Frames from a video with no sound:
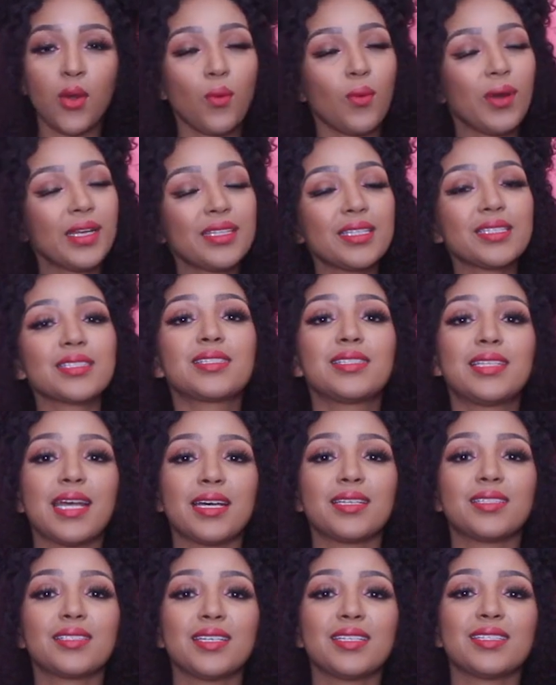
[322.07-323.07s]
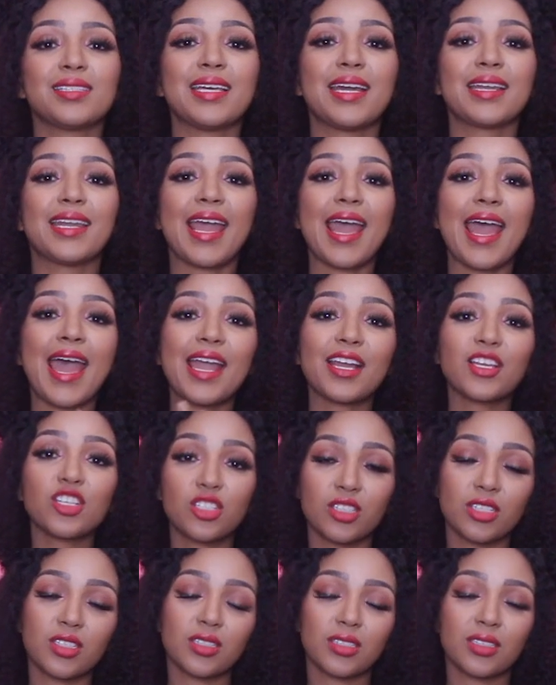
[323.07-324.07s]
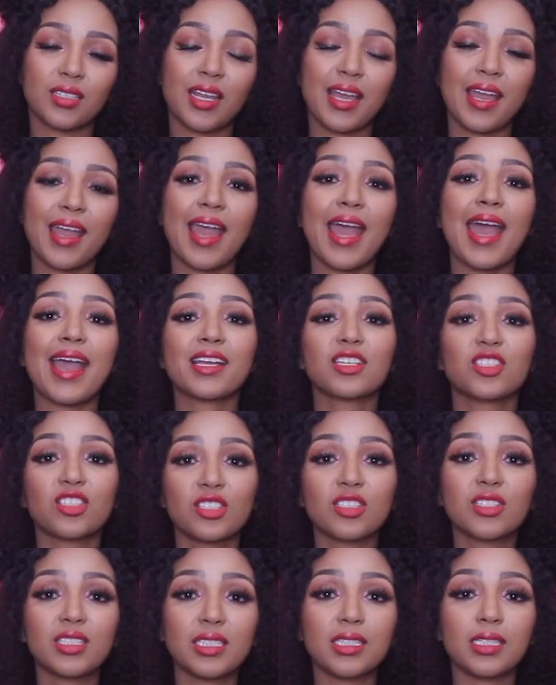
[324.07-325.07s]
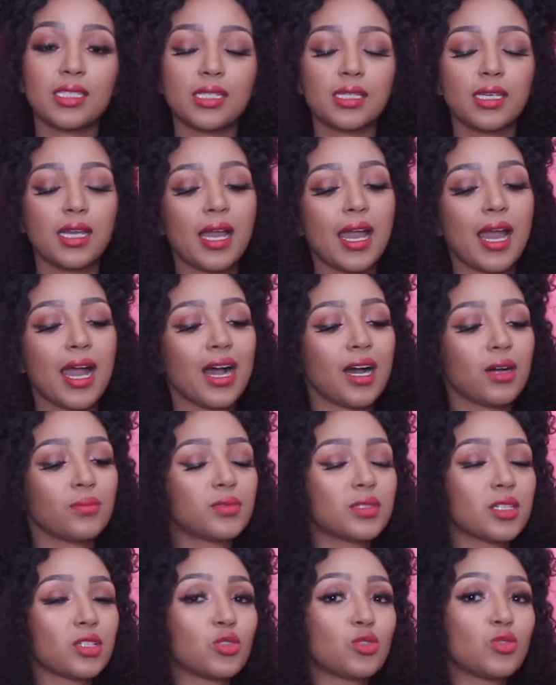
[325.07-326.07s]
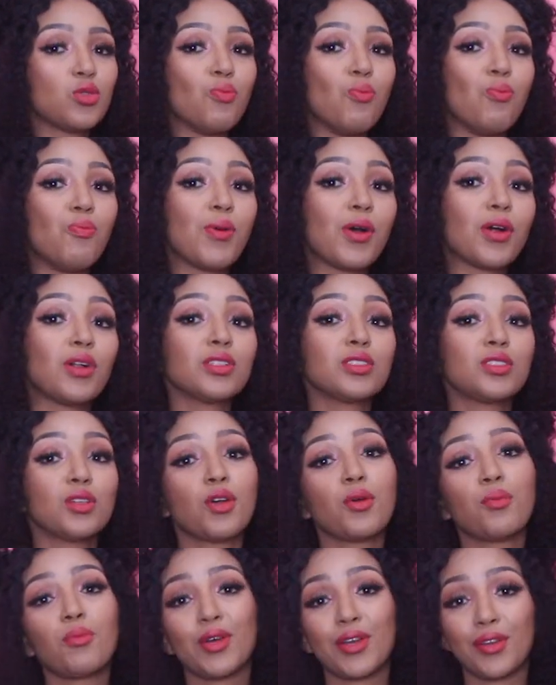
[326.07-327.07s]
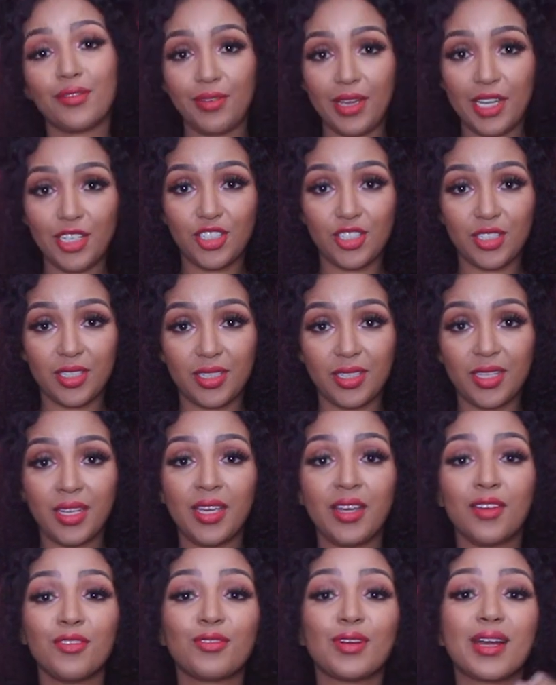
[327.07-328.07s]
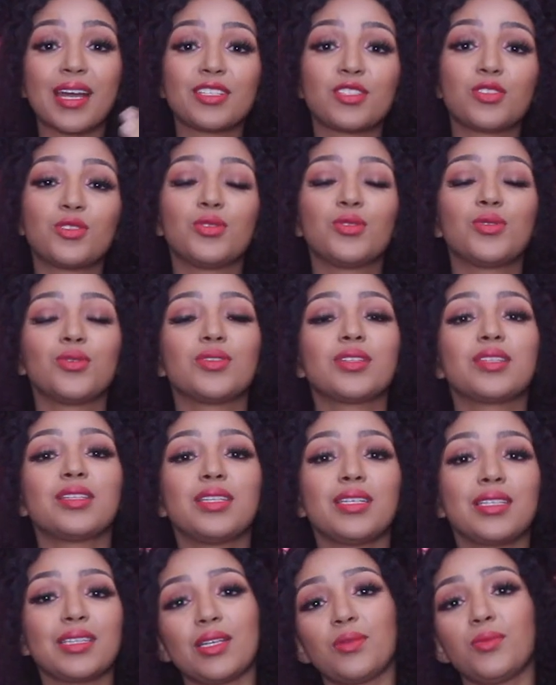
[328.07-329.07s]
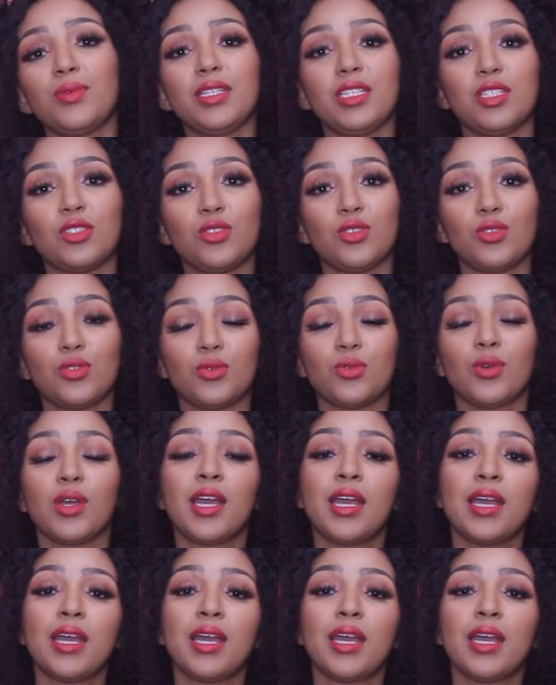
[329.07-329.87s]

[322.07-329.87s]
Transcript: What this does is that action actually helps us to build motivation for us to do the thing that we need to do.